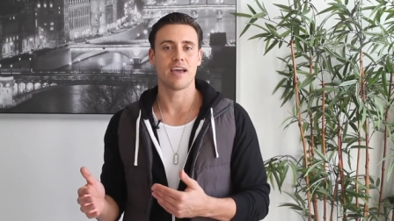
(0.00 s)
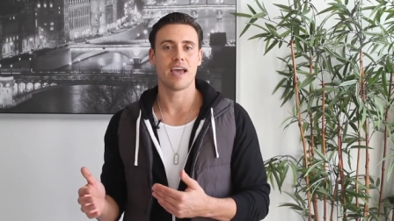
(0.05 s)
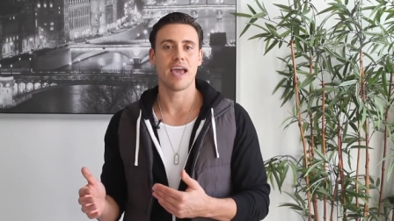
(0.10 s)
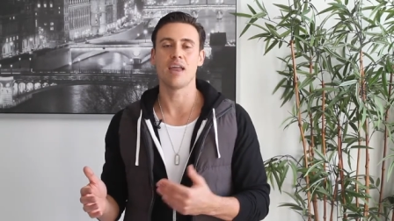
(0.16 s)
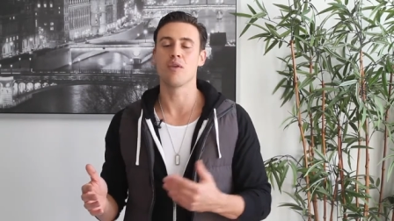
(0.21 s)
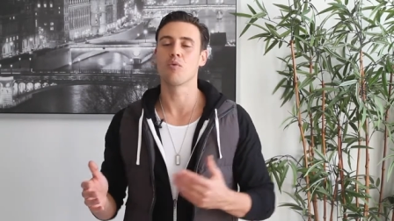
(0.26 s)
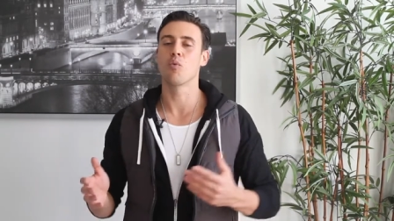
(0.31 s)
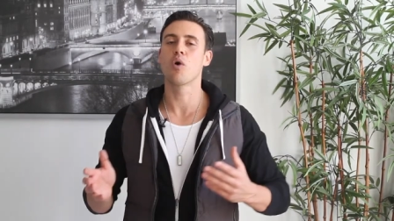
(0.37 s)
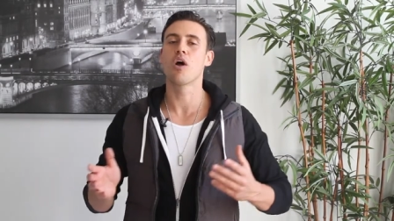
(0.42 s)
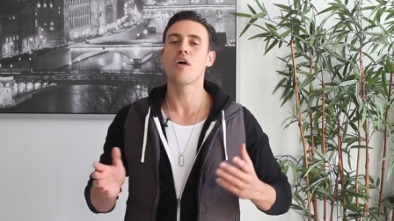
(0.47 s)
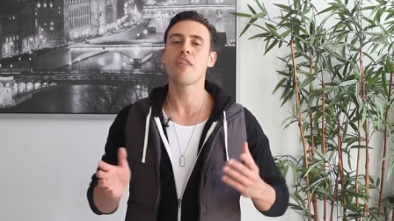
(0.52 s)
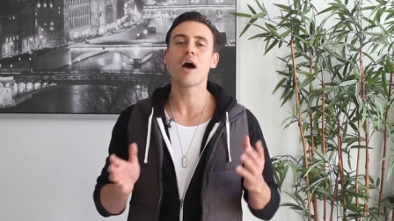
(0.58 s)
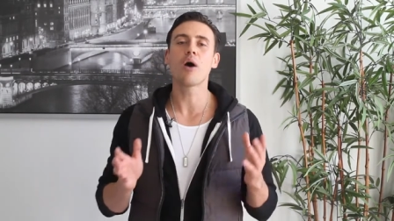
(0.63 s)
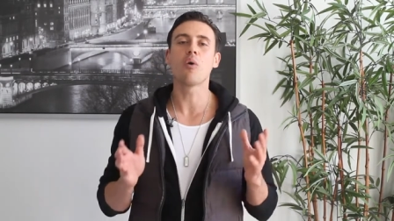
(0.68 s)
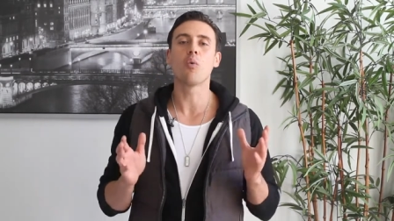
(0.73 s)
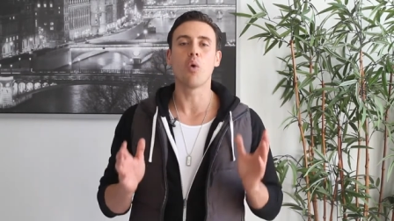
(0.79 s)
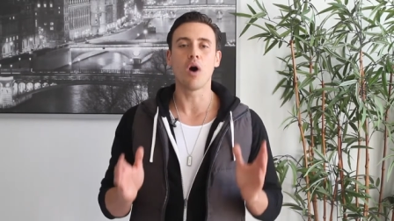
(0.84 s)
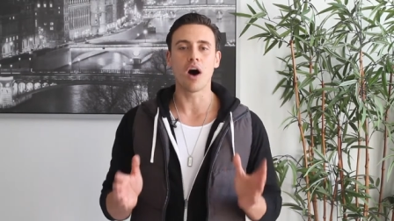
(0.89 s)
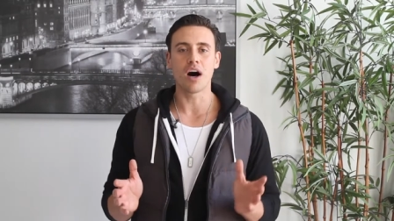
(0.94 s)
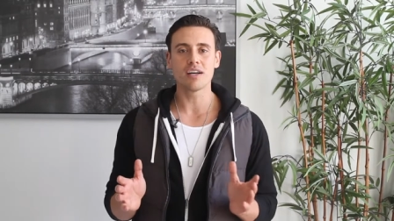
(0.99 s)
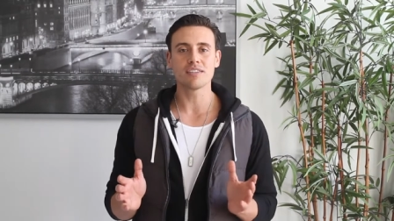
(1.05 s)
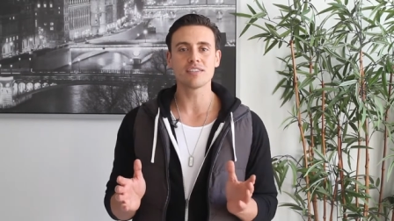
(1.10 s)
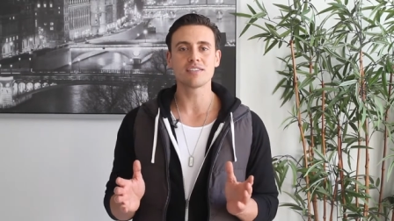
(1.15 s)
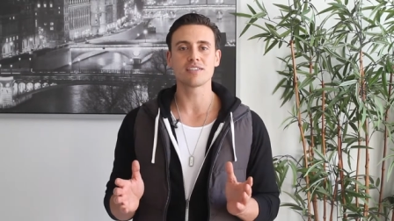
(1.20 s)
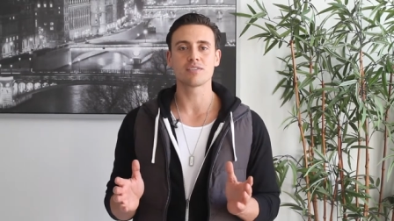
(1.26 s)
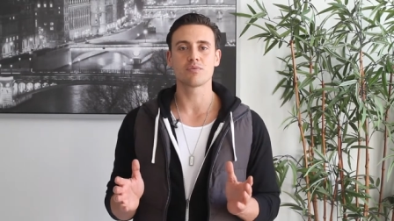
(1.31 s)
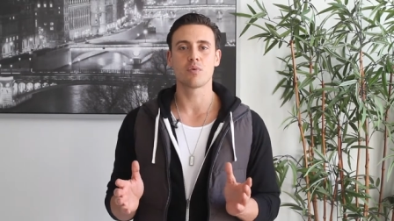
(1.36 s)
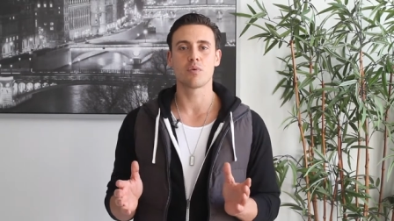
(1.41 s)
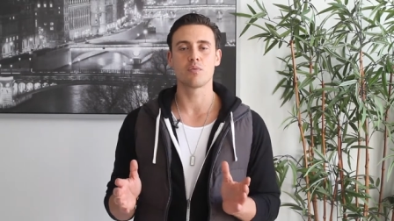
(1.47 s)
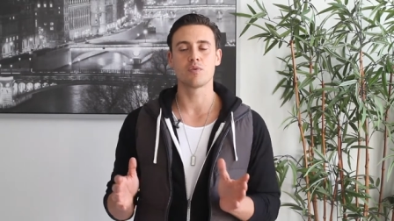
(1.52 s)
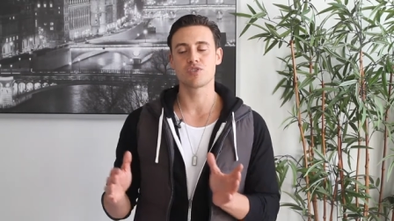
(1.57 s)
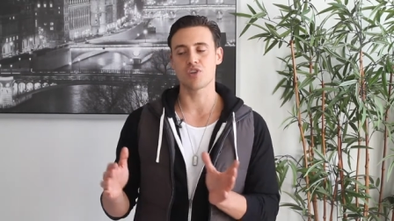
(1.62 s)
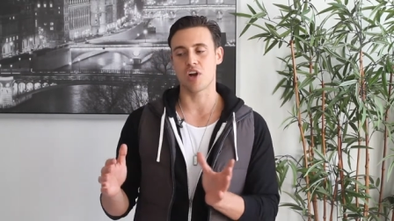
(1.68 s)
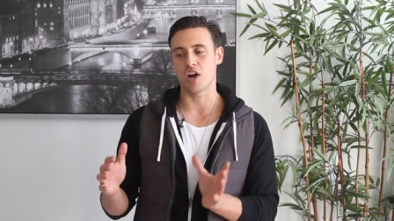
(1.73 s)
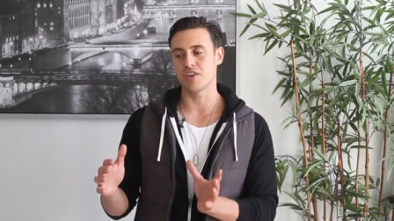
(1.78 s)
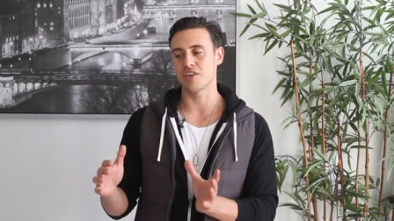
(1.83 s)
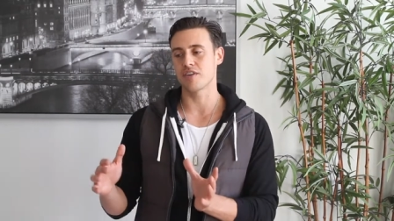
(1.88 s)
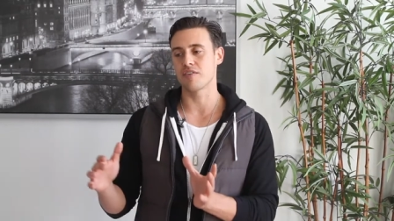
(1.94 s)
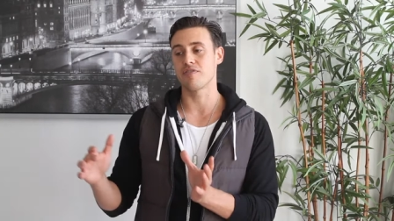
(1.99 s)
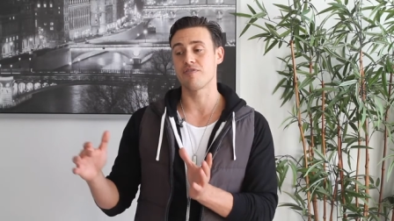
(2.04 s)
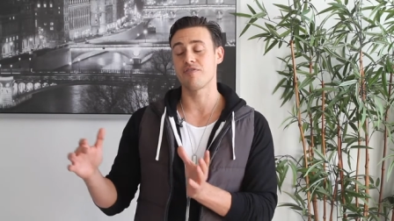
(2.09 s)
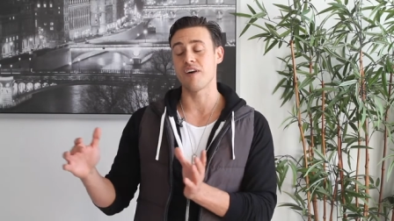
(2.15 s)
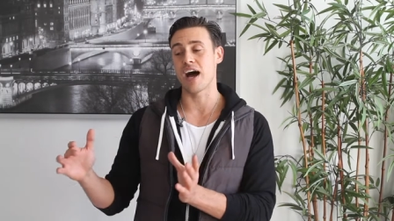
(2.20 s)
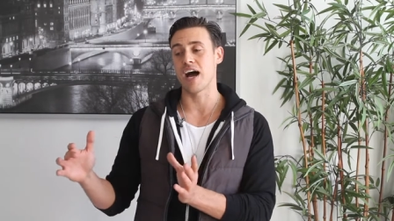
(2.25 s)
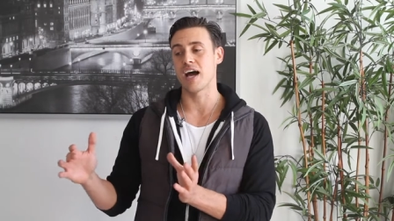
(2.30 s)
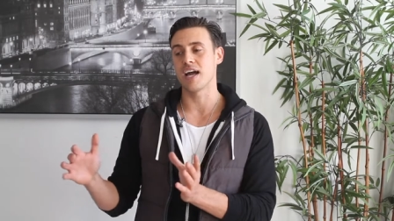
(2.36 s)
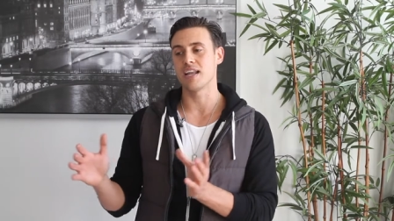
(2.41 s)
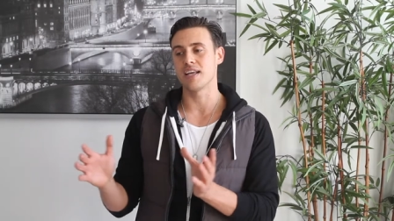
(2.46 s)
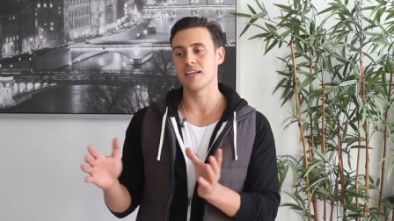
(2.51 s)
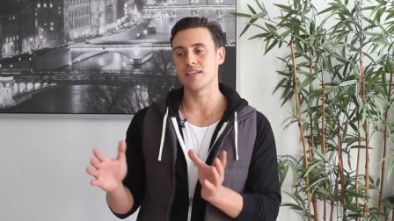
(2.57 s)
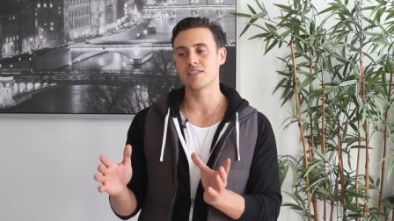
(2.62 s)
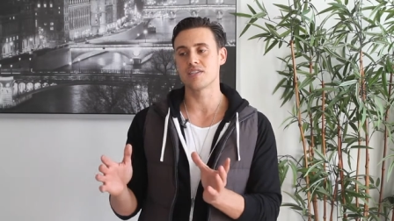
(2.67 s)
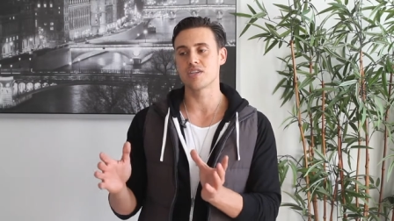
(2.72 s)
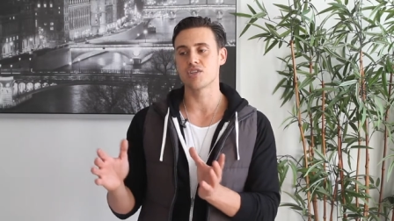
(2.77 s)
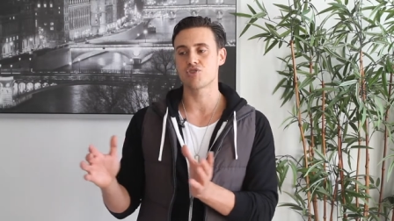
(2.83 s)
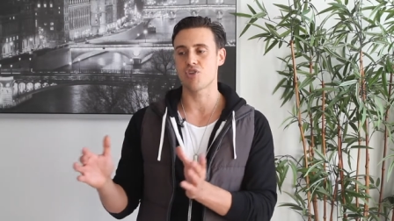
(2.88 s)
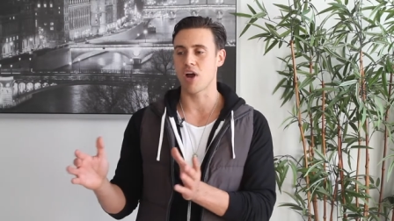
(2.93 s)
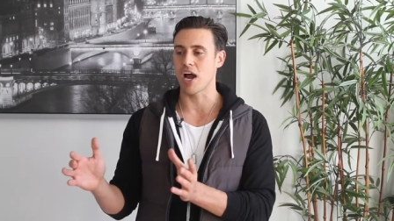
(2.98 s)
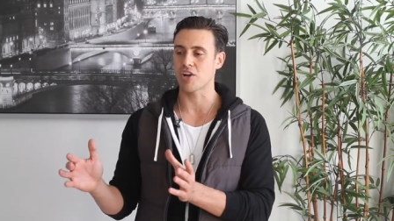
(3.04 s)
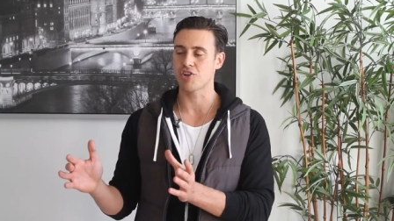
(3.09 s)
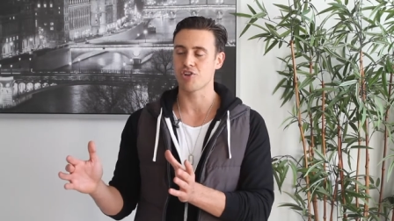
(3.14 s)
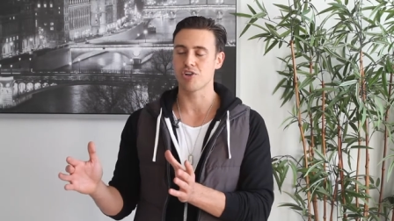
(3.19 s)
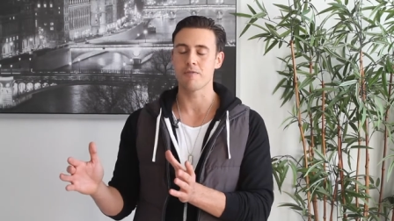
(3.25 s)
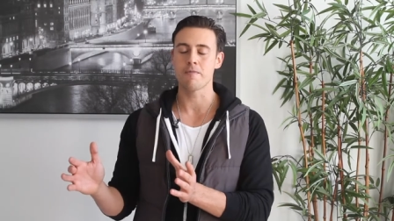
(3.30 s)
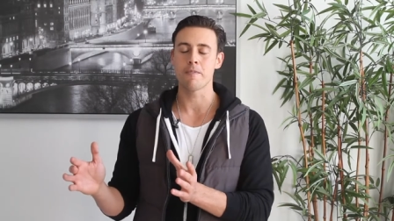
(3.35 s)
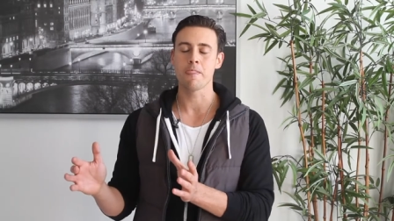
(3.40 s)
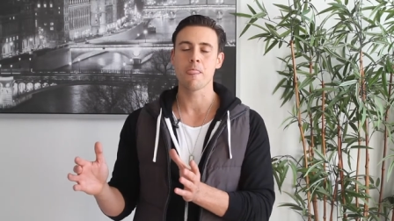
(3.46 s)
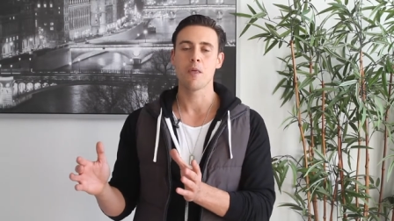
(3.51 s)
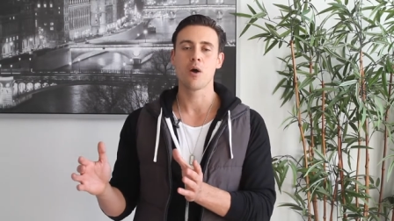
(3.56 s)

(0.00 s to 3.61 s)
And where that was, when we started to define his distraction,